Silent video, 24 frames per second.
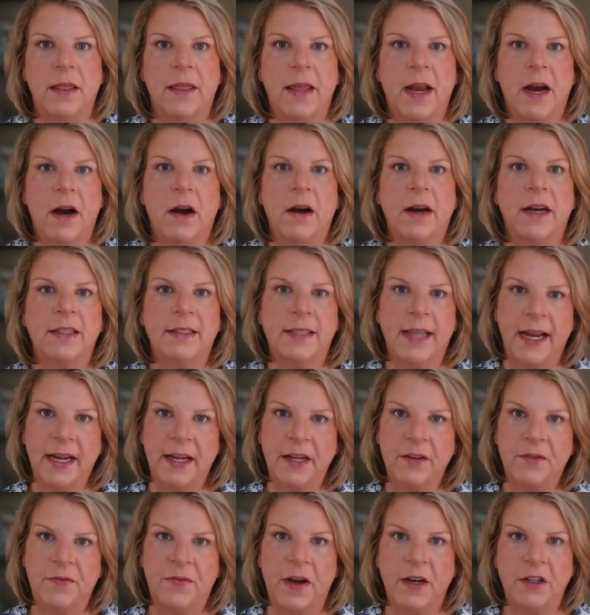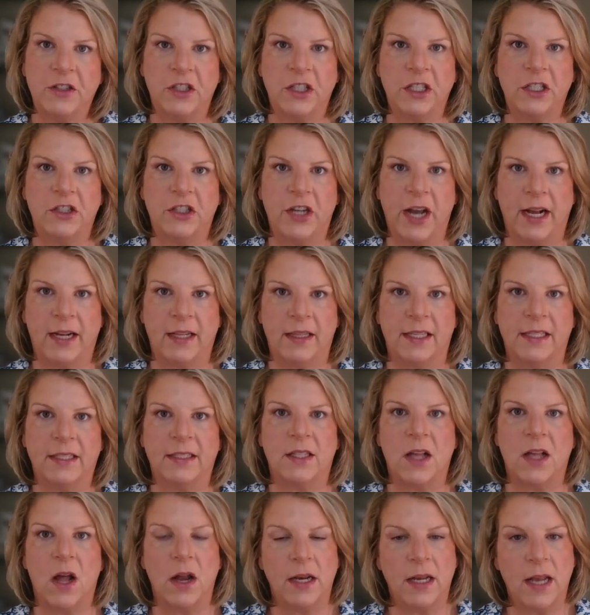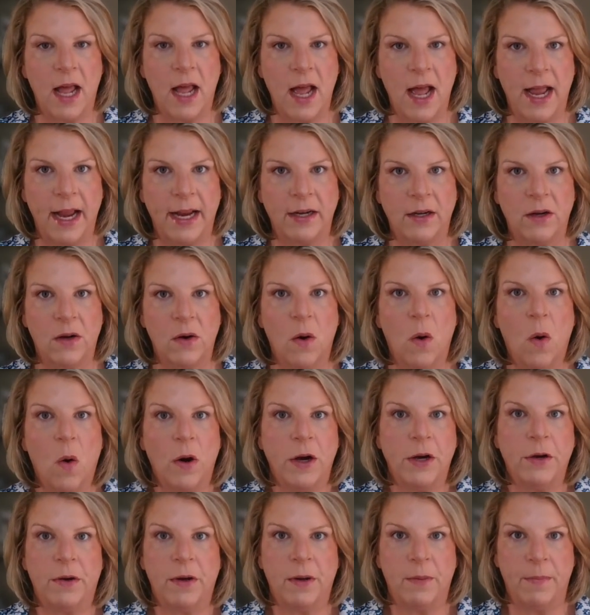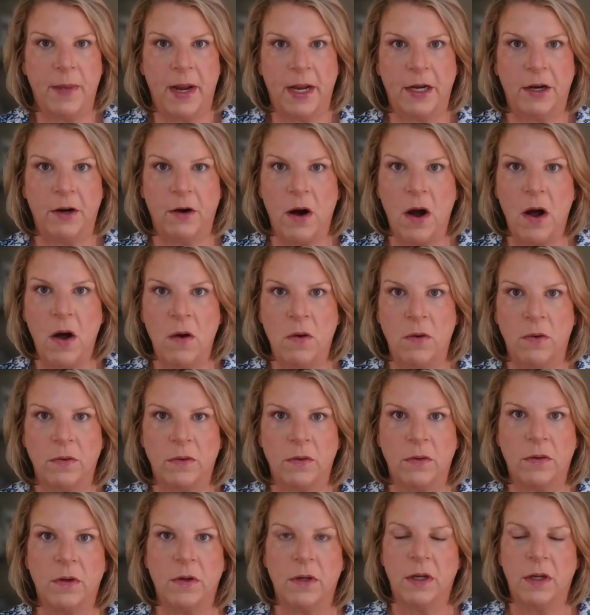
There are executive functioning checklists online, or you can make your own.